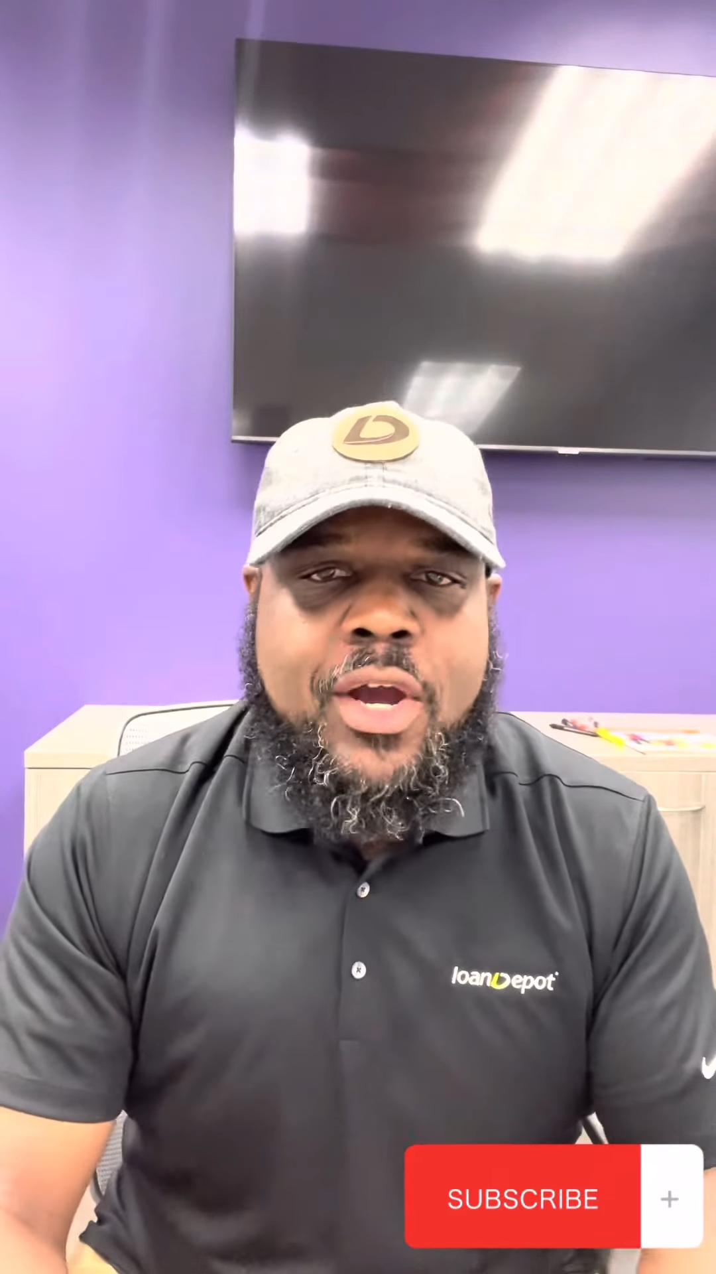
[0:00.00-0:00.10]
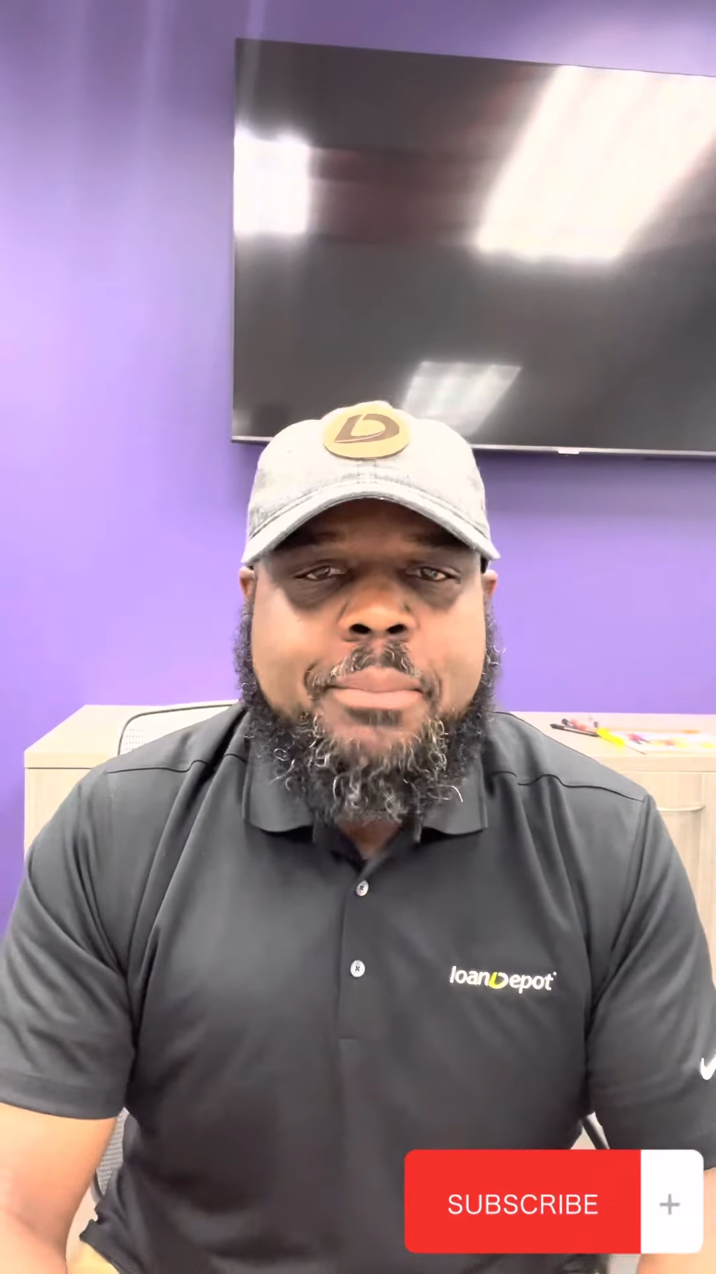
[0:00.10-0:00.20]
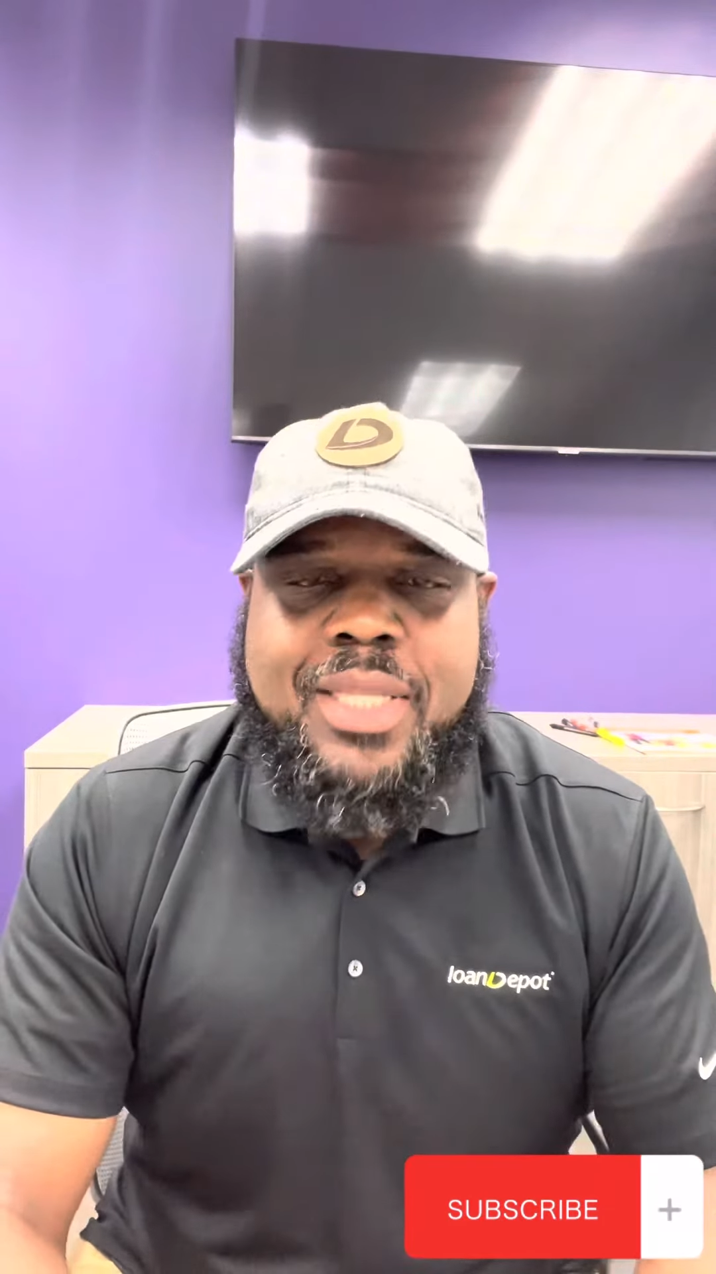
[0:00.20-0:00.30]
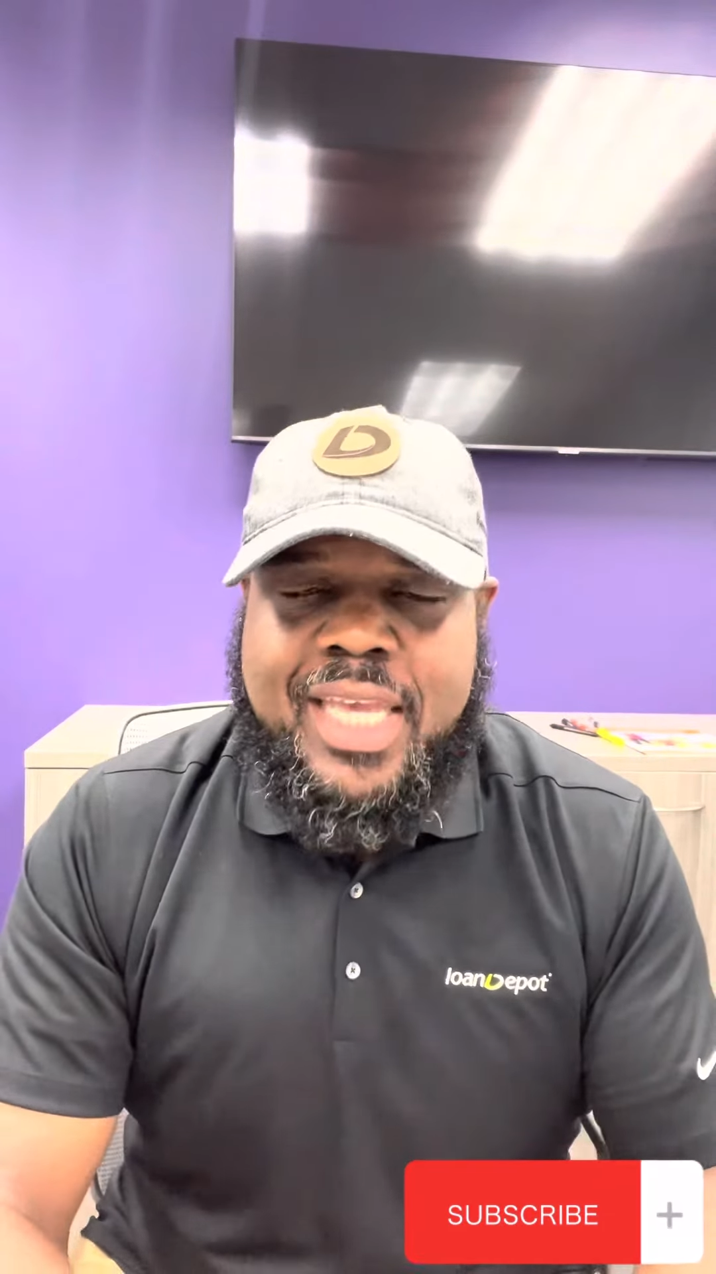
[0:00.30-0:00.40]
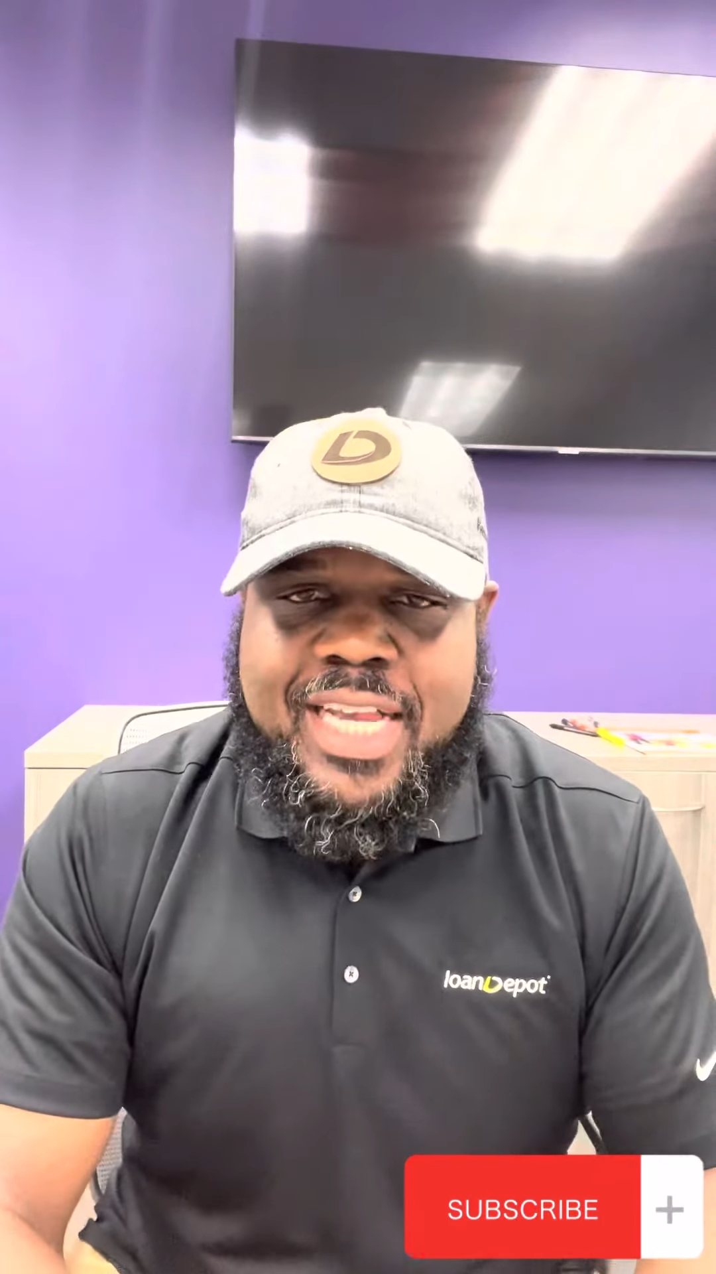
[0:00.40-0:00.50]

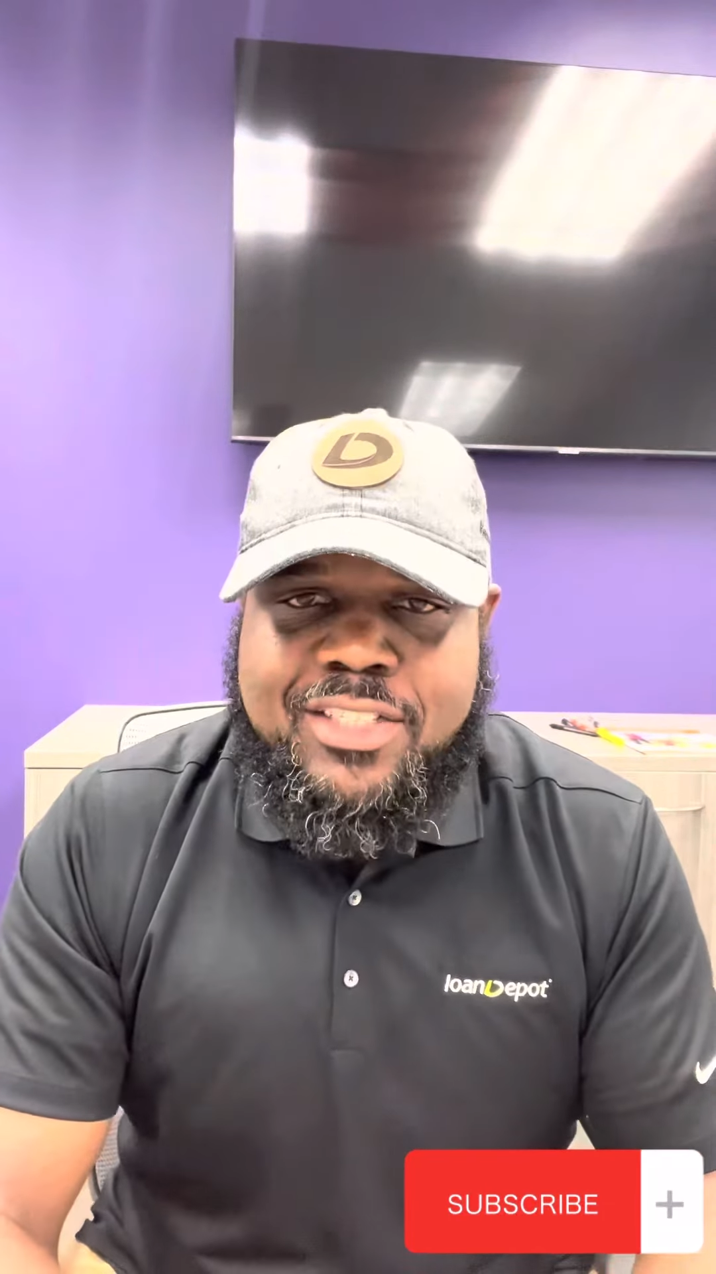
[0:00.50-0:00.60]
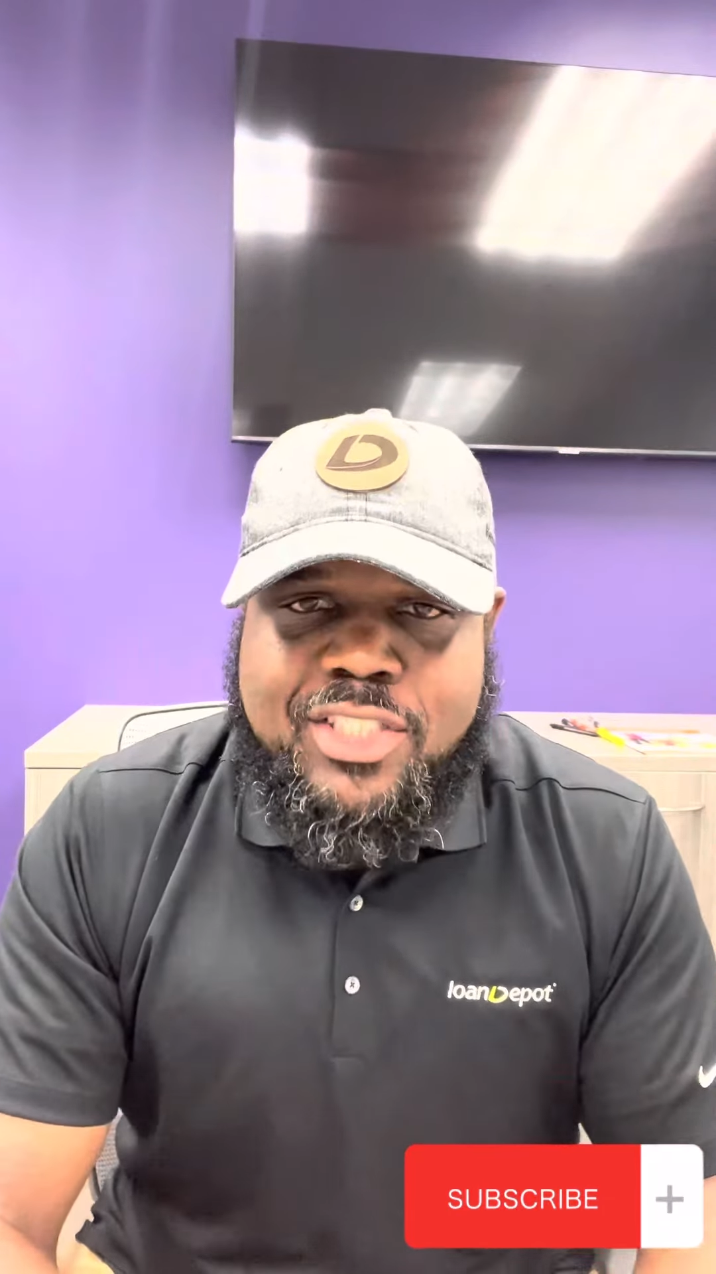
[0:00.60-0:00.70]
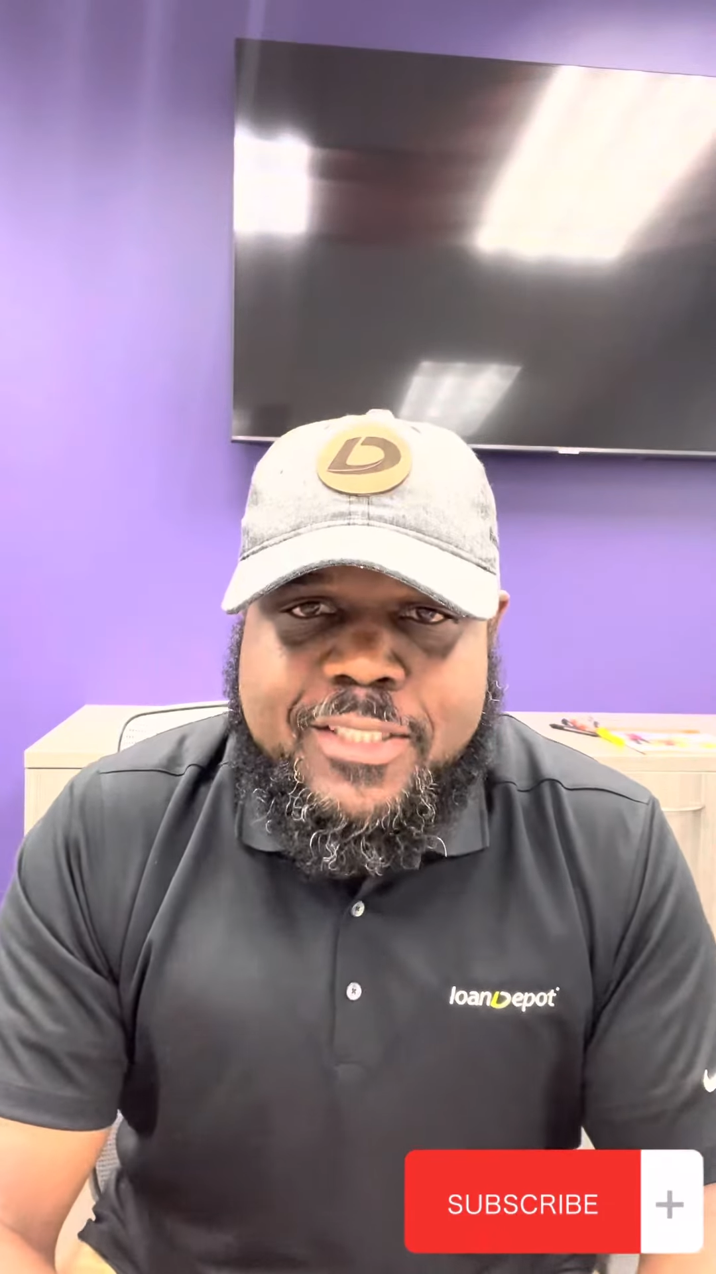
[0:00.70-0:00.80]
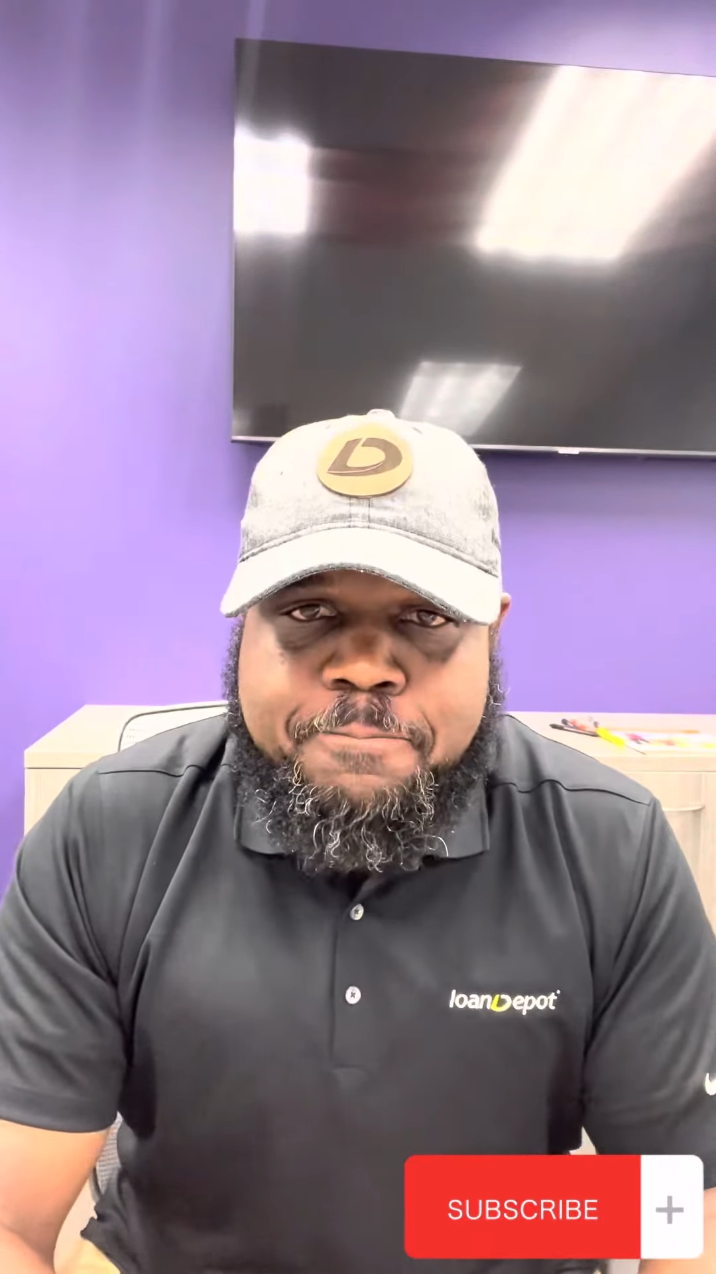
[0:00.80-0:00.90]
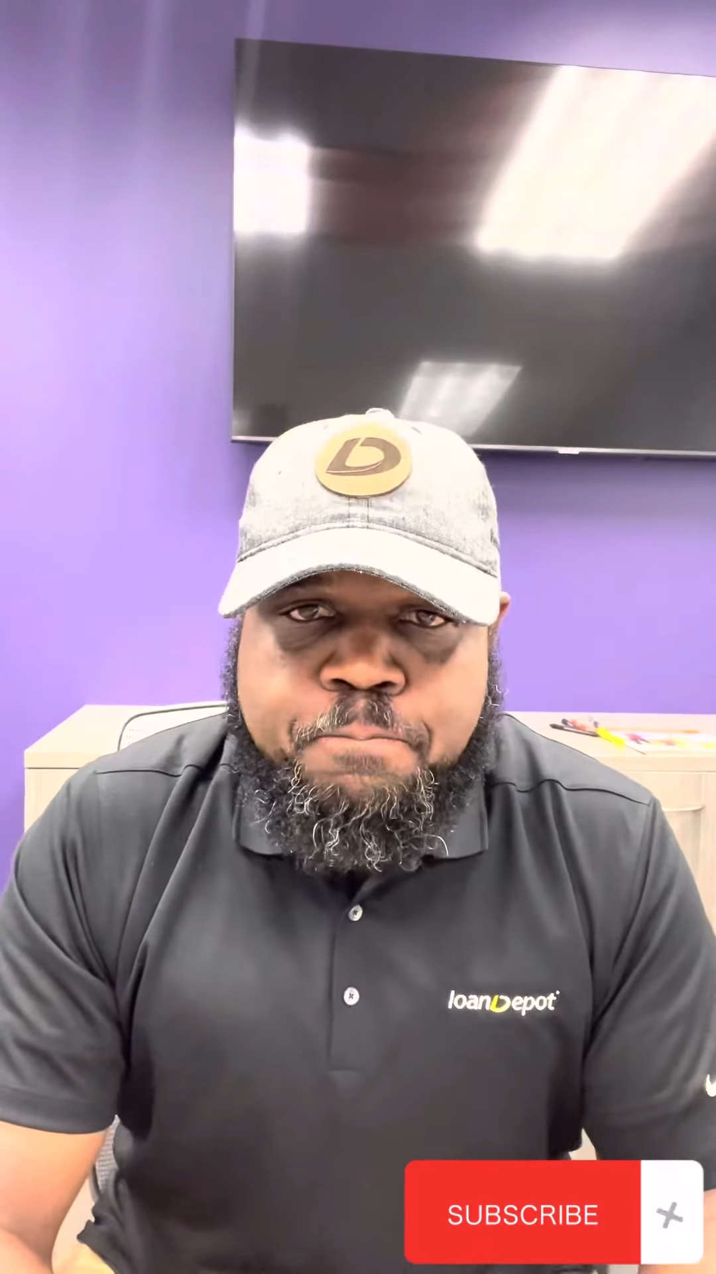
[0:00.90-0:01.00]

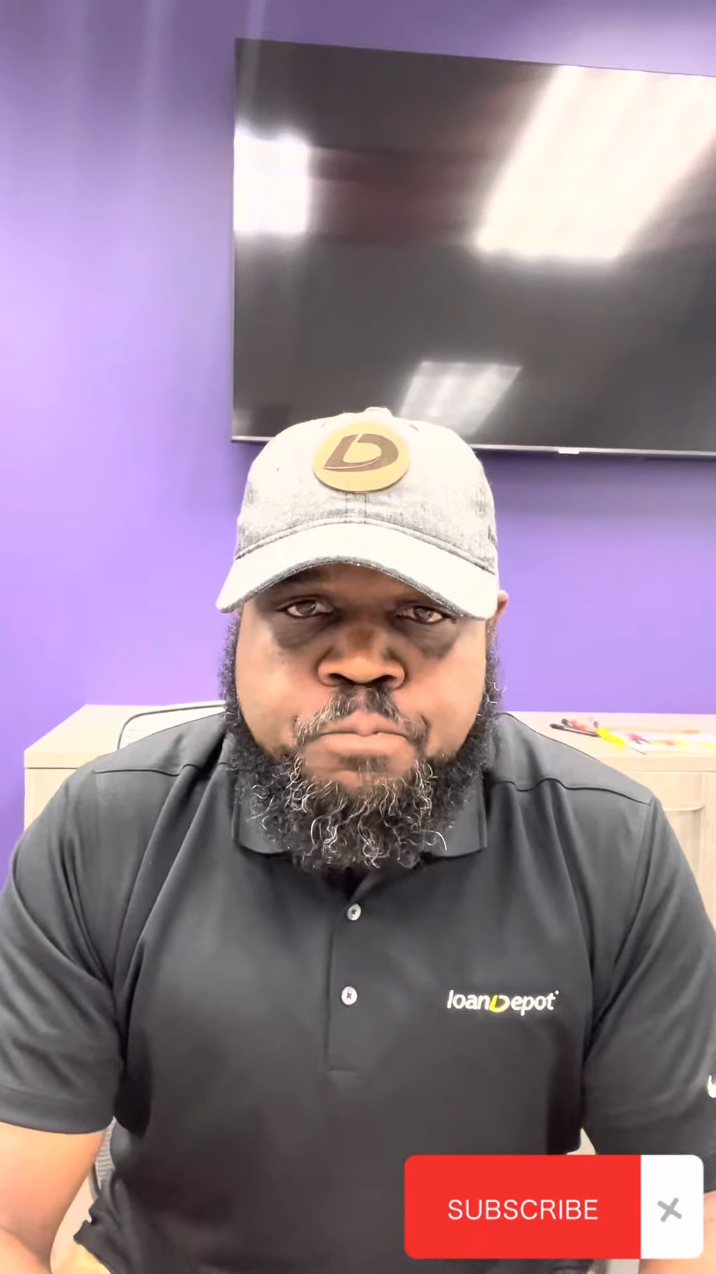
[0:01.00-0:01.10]
application.